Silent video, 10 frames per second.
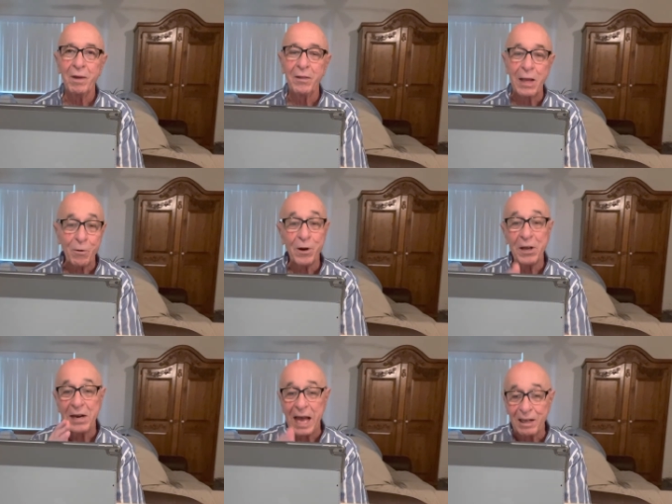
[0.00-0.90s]
They were
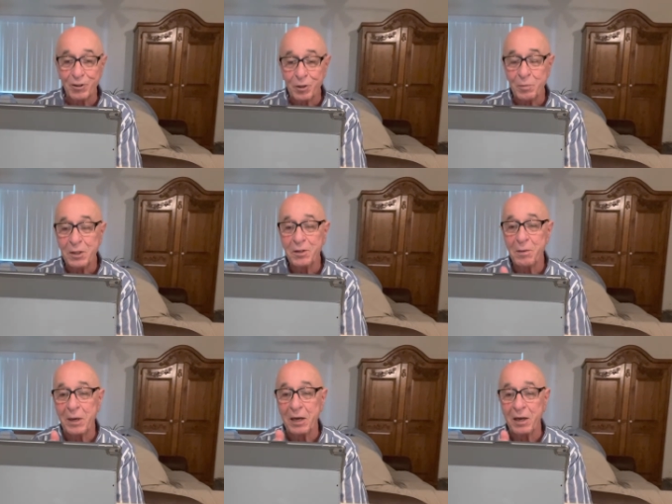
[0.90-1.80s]
announcements
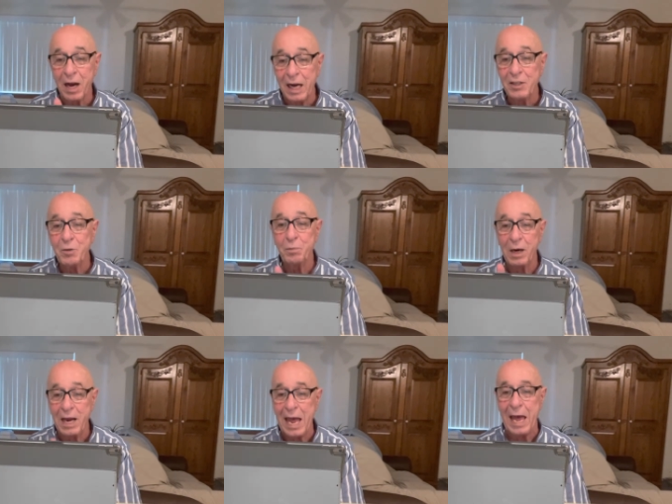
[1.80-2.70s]
about God's
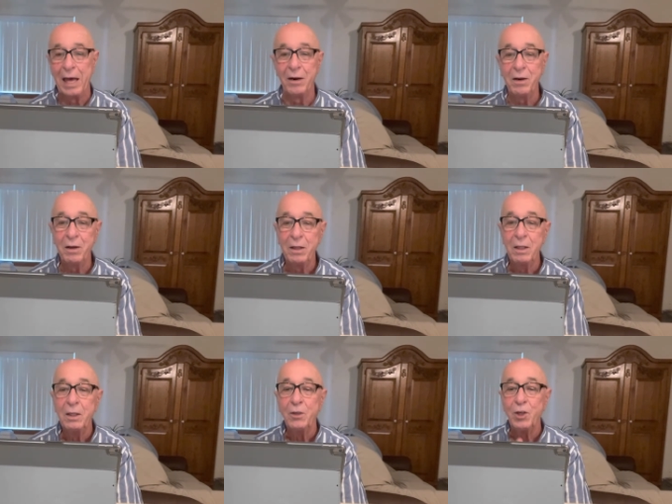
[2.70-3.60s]
plan
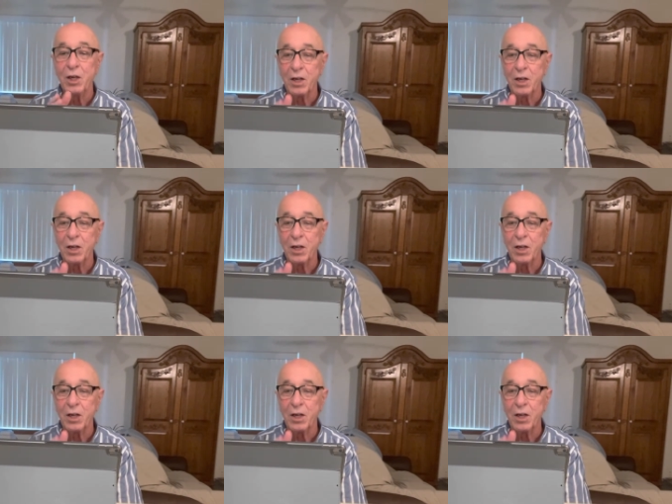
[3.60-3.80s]
to